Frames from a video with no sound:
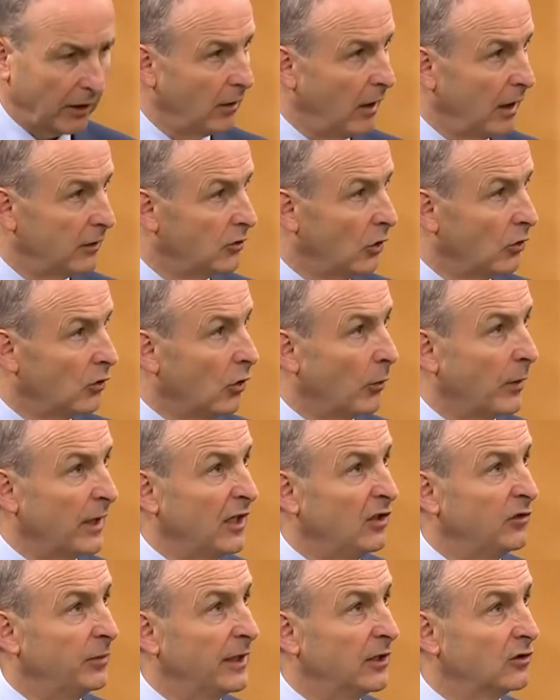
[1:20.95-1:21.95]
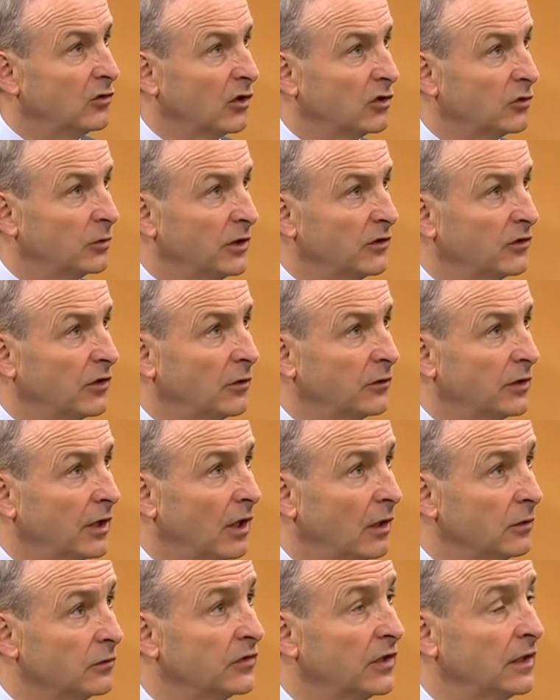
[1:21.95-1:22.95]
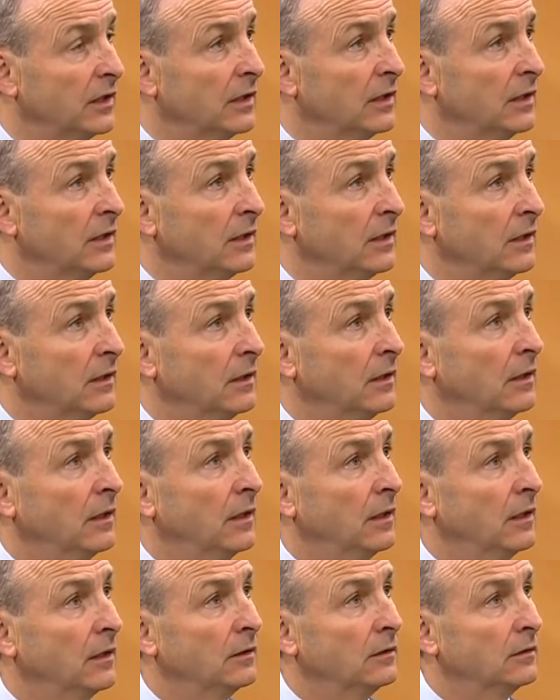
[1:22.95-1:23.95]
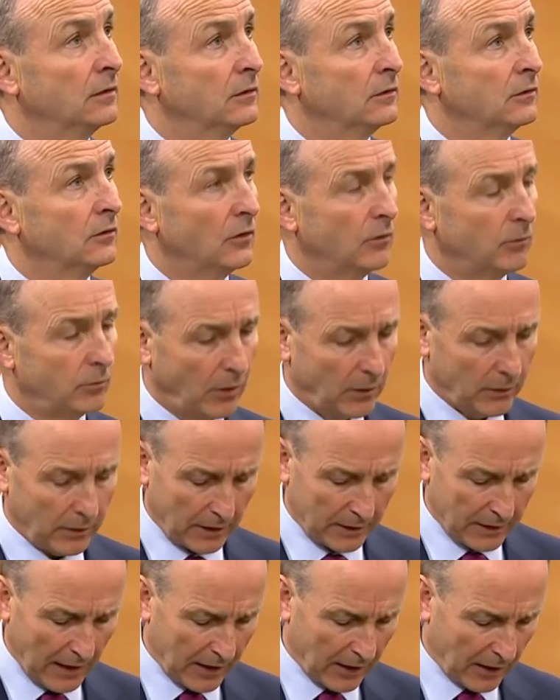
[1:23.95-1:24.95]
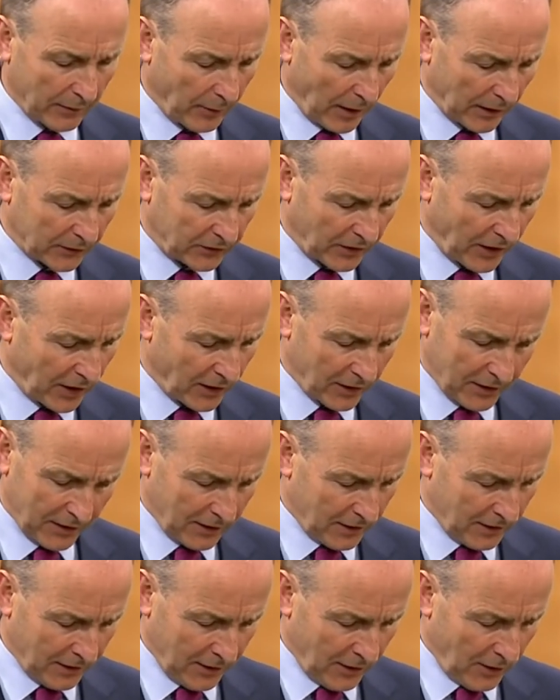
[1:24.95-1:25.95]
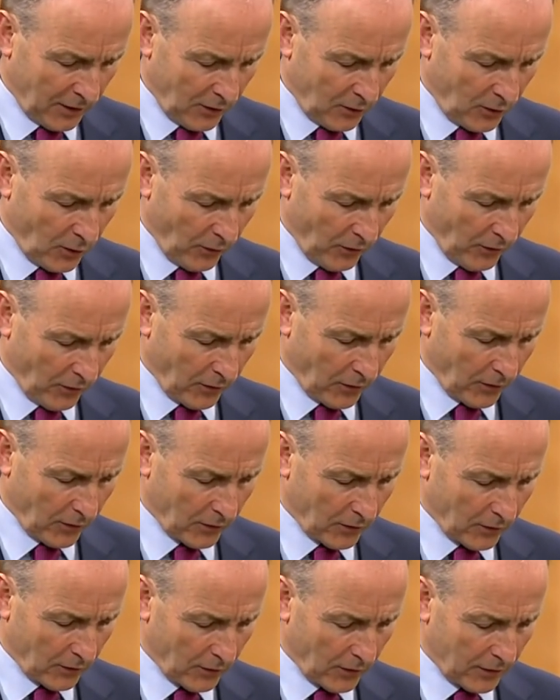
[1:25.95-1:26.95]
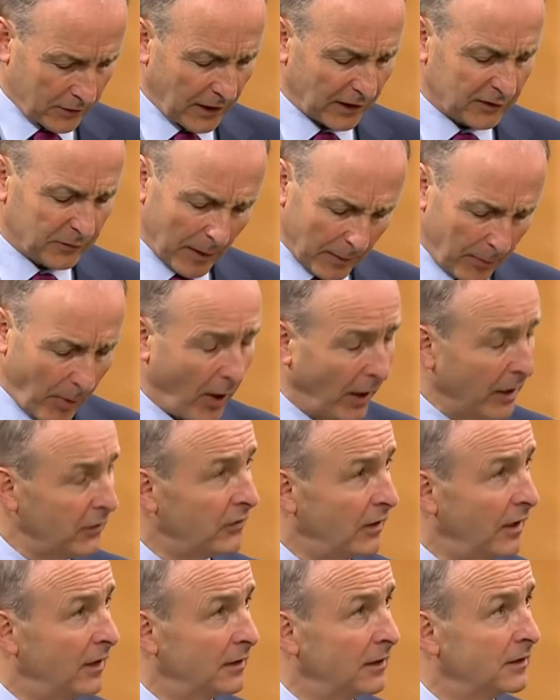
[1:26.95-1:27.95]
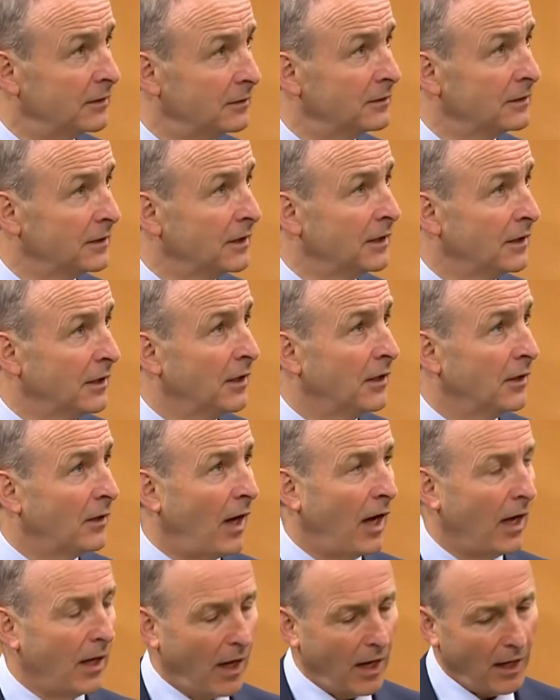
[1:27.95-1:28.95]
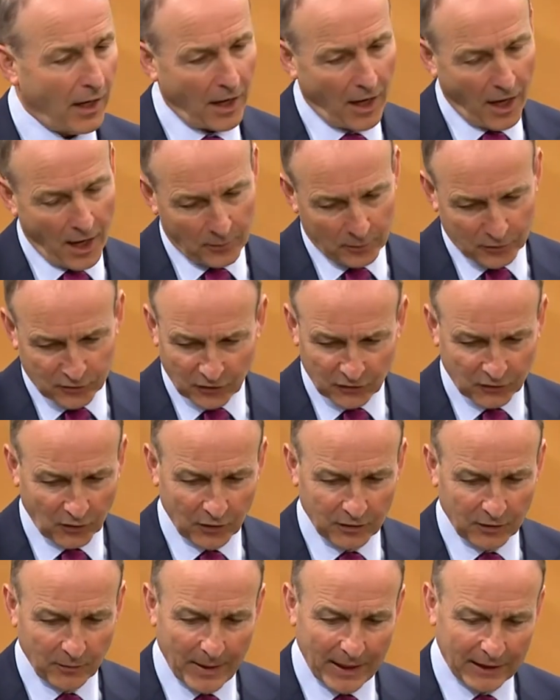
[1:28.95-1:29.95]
I, I, don't know whether he's been in touch with his county council. Uh, uh, yeah, no, so Johnny Healy-Rae Mara Healy Ray. No, no, no they left the phone broke trying to get these bridges over.